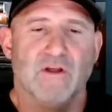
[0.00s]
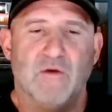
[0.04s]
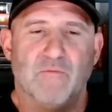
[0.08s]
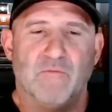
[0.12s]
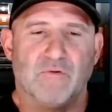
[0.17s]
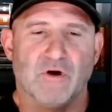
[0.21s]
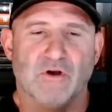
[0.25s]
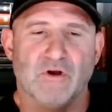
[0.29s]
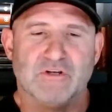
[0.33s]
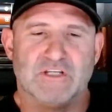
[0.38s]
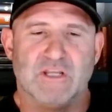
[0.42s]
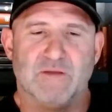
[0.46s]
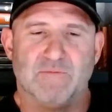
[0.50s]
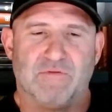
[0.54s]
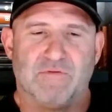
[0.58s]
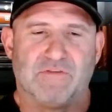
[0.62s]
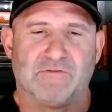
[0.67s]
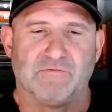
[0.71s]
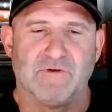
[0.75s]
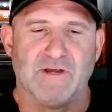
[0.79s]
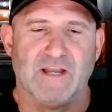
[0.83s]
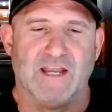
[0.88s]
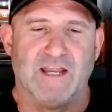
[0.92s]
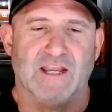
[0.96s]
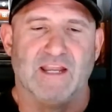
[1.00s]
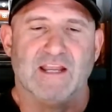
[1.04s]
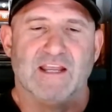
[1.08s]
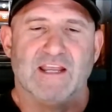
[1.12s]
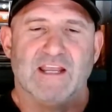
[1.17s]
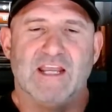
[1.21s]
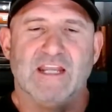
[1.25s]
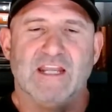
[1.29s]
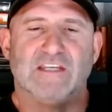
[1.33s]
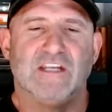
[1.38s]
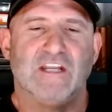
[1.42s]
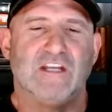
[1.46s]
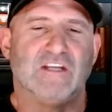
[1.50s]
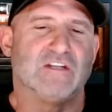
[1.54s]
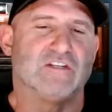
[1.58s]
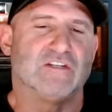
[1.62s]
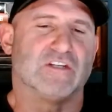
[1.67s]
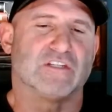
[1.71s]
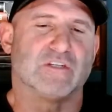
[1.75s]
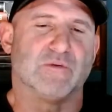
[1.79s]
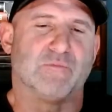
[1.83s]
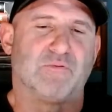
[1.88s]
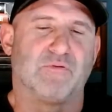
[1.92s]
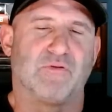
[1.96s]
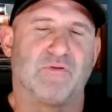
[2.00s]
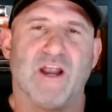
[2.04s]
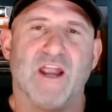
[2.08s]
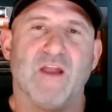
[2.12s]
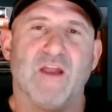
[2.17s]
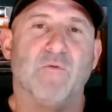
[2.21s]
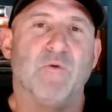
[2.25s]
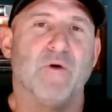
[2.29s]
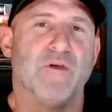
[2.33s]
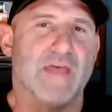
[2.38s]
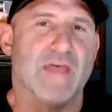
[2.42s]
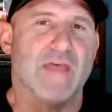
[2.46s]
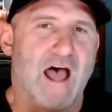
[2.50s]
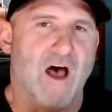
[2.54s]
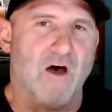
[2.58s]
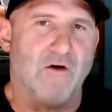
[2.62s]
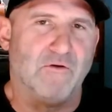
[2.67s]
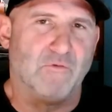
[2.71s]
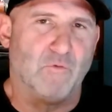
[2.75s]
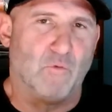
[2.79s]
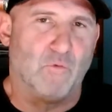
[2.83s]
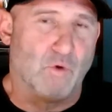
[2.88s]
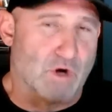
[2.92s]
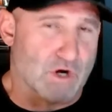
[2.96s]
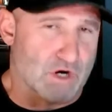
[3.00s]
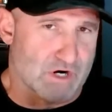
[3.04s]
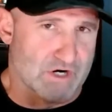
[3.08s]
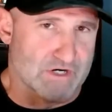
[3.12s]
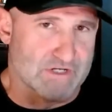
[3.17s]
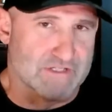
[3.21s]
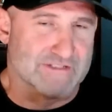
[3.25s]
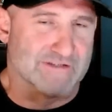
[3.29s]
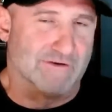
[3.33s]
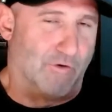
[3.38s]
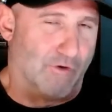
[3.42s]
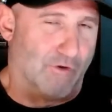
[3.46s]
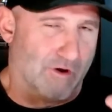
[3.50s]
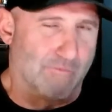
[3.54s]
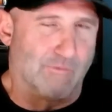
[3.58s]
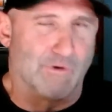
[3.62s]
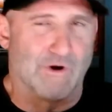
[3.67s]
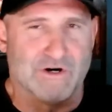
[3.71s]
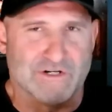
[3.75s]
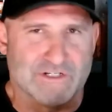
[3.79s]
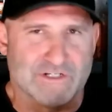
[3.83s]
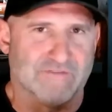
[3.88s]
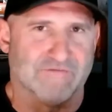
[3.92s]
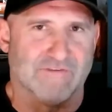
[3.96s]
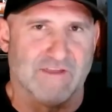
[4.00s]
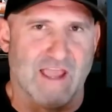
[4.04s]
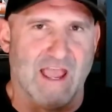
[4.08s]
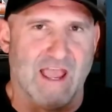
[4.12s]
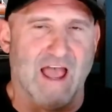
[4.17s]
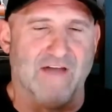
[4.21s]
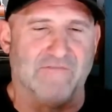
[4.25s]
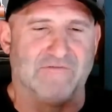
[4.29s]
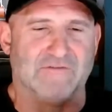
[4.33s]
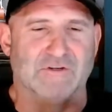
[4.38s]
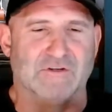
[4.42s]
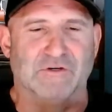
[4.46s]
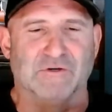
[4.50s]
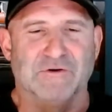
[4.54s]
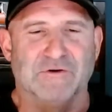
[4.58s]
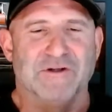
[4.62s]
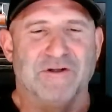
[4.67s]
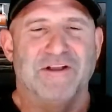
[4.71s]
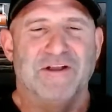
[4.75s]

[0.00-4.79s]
Pro tip three, he teaches us to pray without words or words if you have to.